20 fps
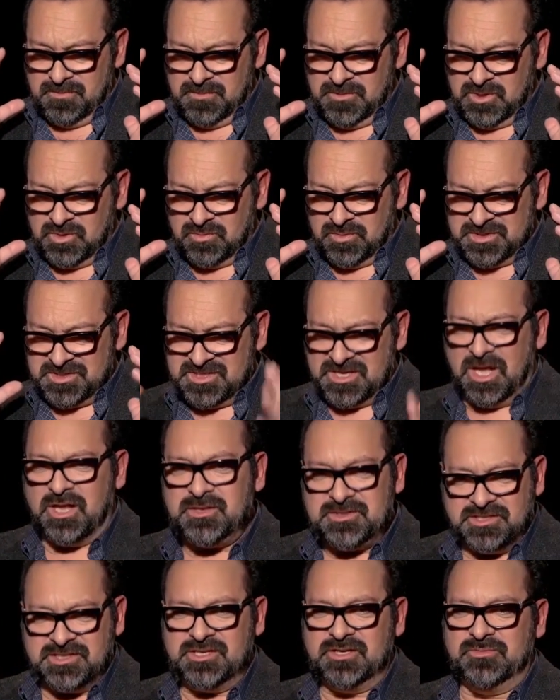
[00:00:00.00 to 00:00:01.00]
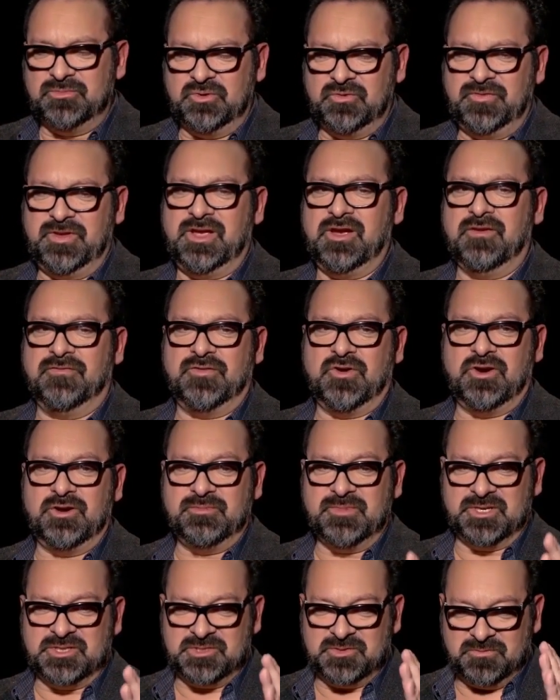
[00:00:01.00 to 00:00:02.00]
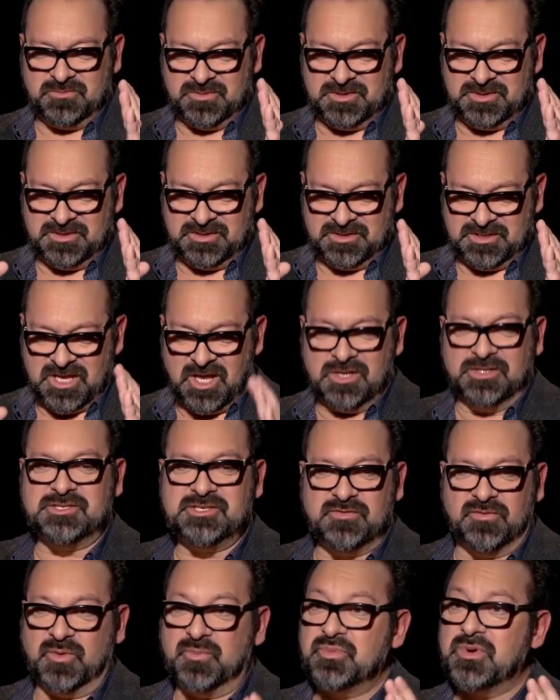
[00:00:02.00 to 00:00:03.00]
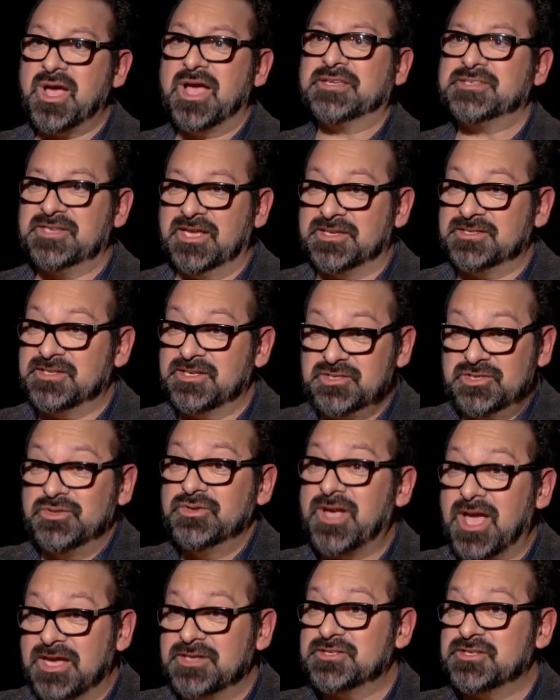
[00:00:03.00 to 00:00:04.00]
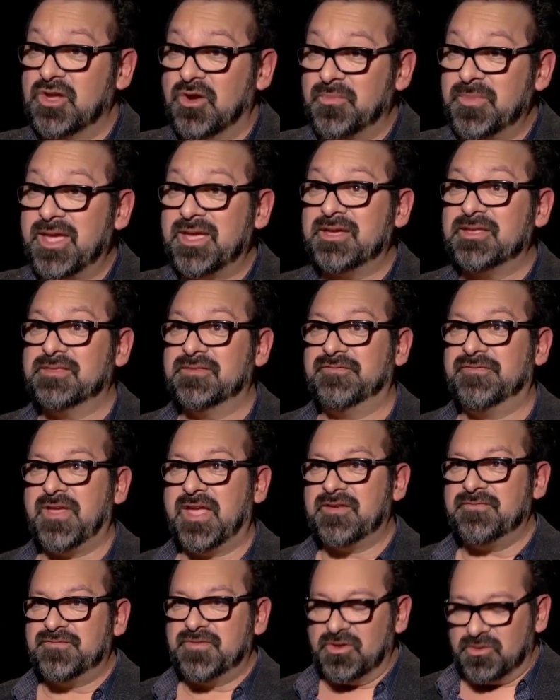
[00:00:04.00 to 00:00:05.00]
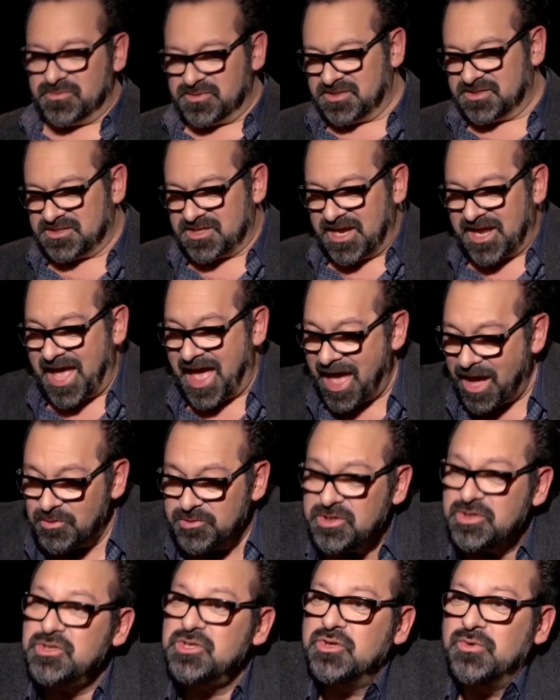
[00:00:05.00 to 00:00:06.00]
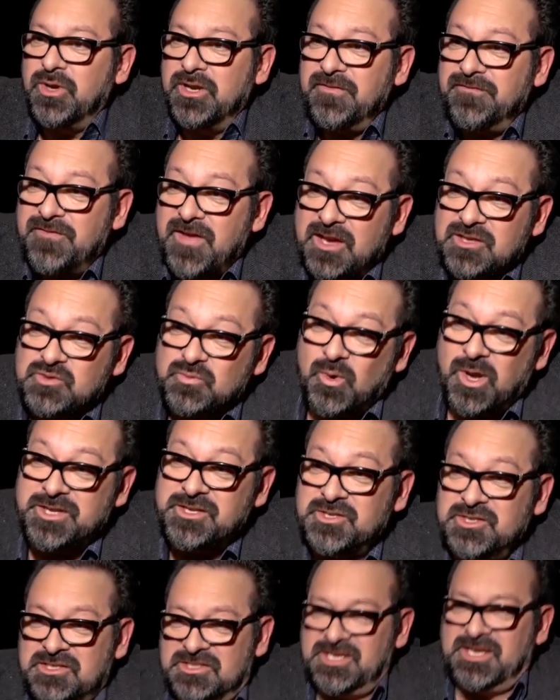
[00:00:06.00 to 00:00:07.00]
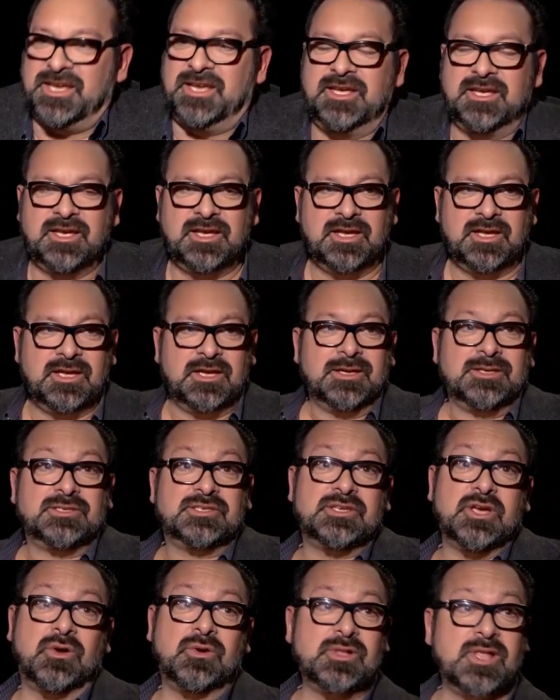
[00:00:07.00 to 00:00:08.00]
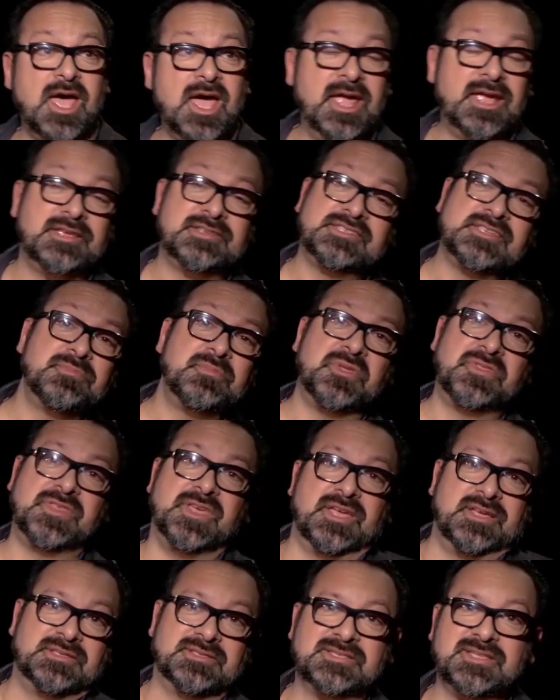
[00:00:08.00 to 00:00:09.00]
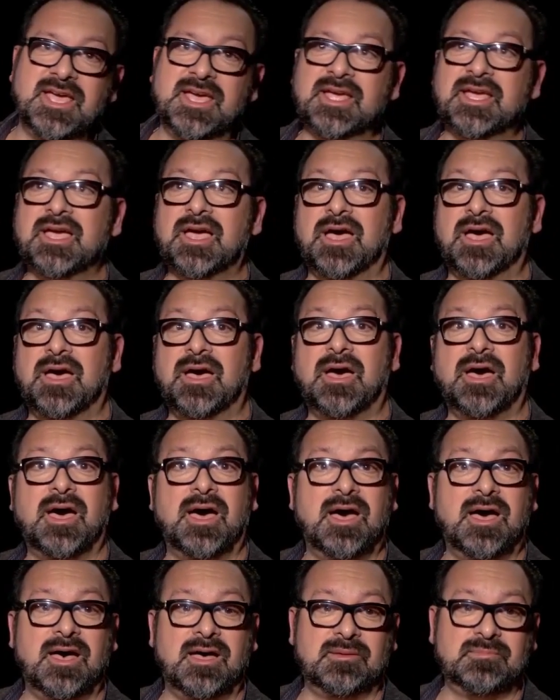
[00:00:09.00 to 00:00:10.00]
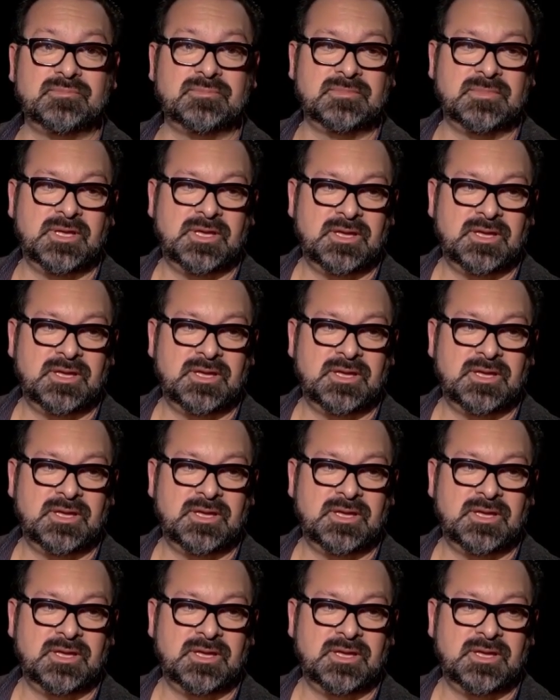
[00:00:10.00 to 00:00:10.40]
your results in a movie are very much the results of a process. As you guys know, making the fan films, it's like how you do it affects what you see. So, like simple things like no